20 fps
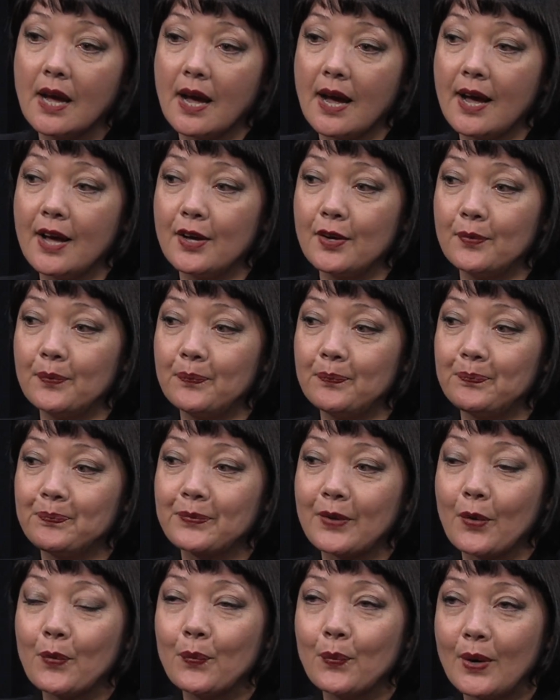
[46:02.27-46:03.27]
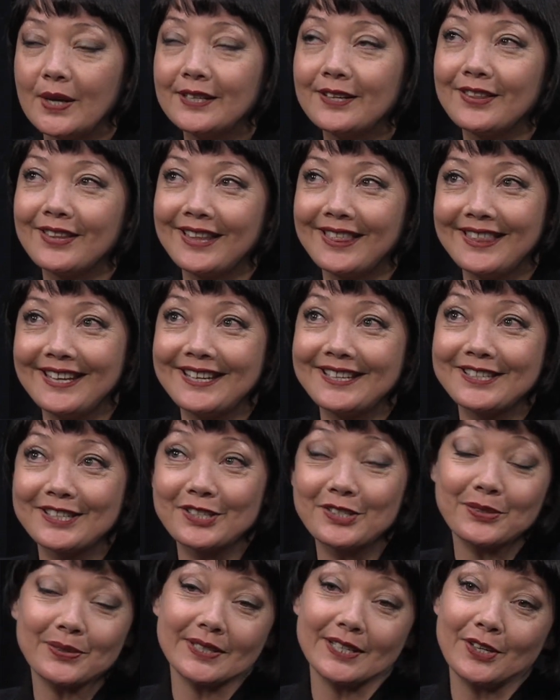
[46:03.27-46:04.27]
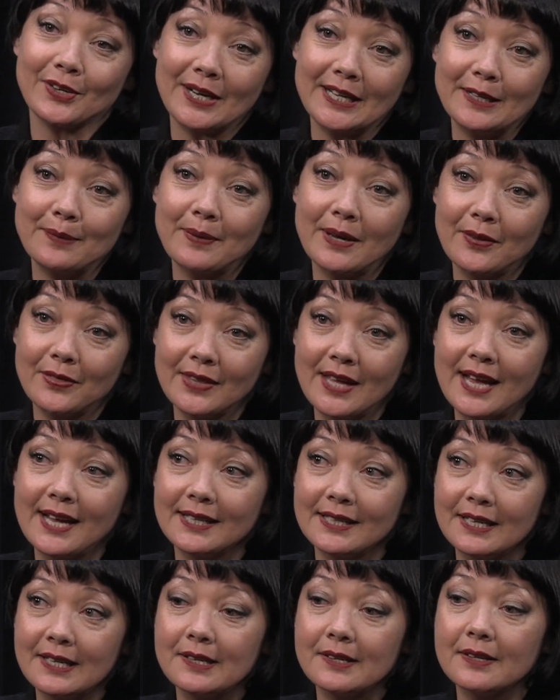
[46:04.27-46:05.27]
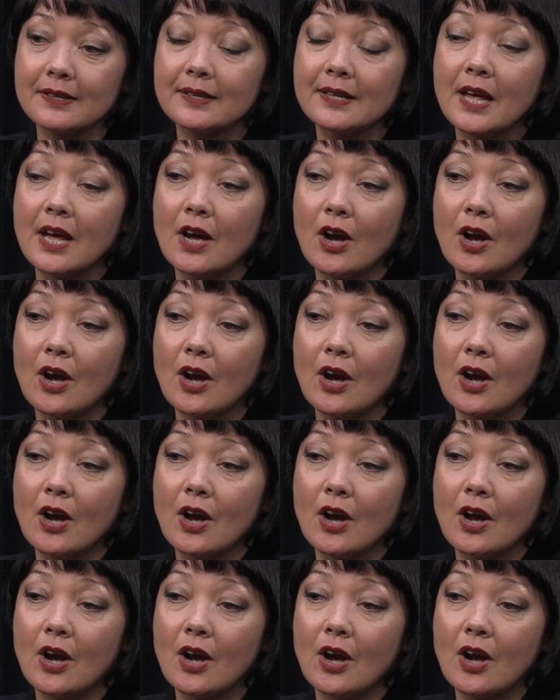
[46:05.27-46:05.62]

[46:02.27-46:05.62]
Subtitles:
One of the things that's really great about that is